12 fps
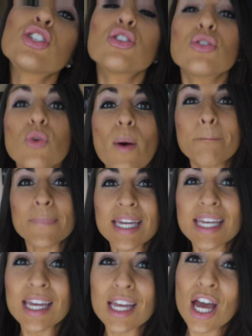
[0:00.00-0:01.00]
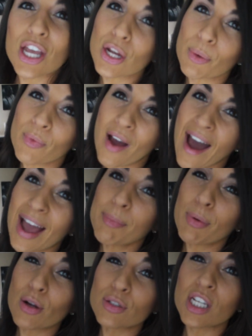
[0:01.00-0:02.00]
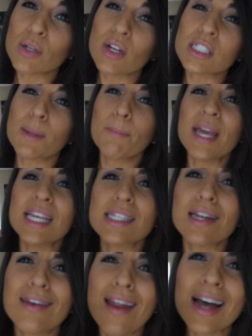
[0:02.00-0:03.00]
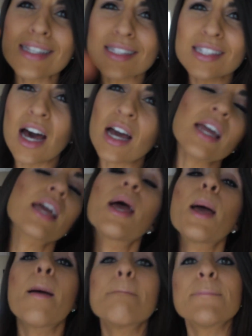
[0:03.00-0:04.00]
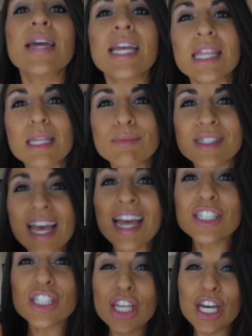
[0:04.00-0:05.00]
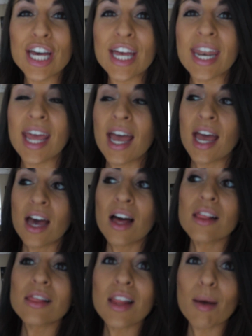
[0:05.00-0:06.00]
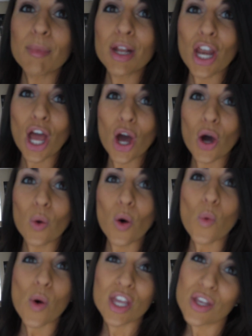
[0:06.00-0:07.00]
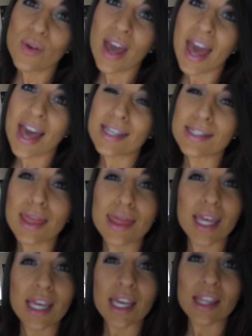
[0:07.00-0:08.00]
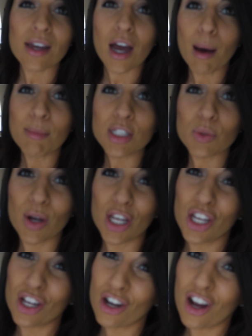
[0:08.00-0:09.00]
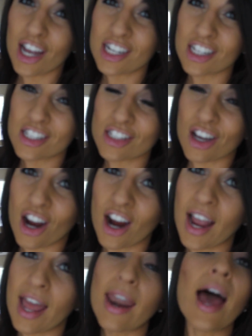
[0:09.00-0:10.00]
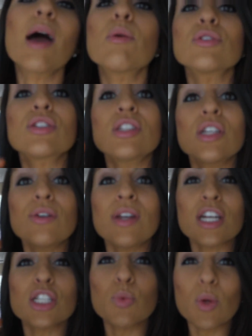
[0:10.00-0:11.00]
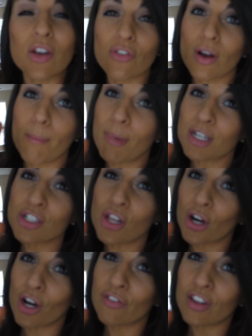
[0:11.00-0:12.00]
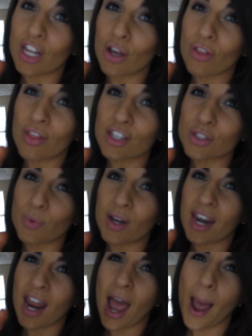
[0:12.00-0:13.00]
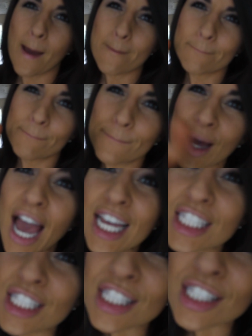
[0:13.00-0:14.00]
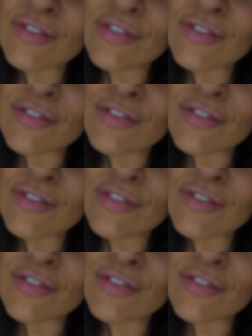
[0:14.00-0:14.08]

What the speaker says: to making your high protein recipes not suck, making them taste good. Let me know what you guys think in the comments and what your ideas are, and I will see you next week for a much longer video than this one. Peace!